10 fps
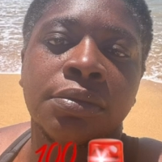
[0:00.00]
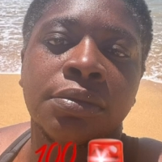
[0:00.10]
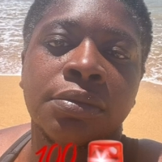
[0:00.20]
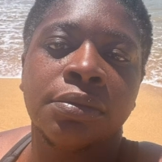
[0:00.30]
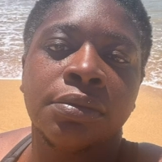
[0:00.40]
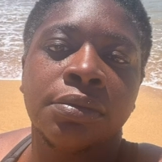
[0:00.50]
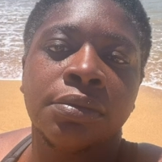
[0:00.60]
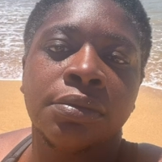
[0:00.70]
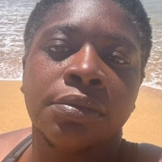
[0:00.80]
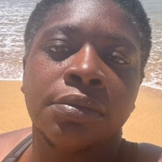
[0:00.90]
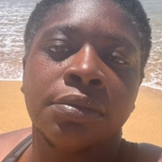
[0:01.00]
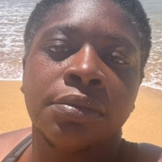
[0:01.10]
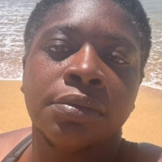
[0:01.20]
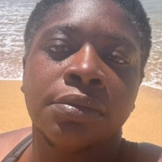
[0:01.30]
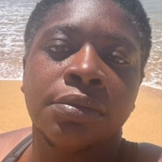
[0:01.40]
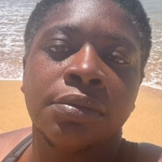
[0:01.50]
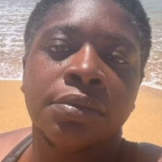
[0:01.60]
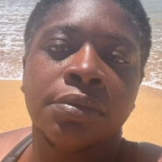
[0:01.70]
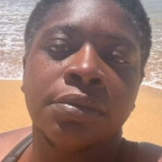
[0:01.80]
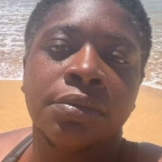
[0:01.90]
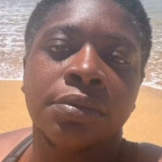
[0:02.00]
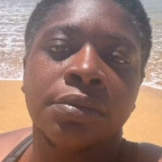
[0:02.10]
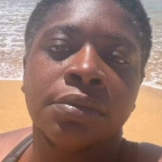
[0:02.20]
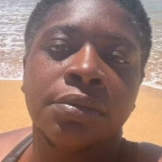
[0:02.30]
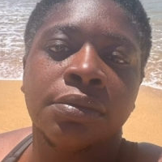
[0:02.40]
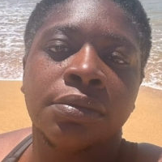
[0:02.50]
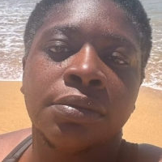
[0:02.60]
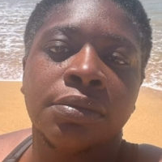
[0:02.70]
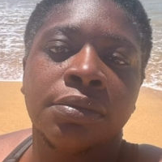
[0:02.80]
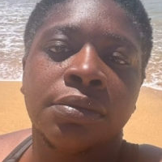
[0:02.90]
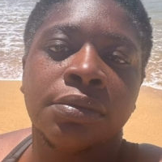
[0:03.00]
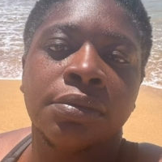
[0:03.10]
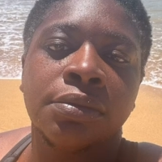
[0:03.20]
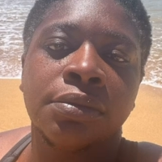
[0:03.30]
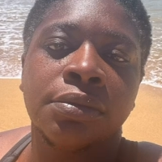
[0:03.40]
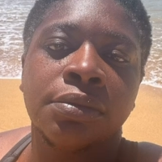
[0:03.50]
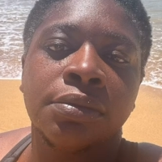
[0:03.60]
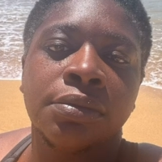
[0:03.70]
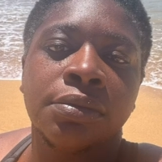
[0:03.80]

(silence)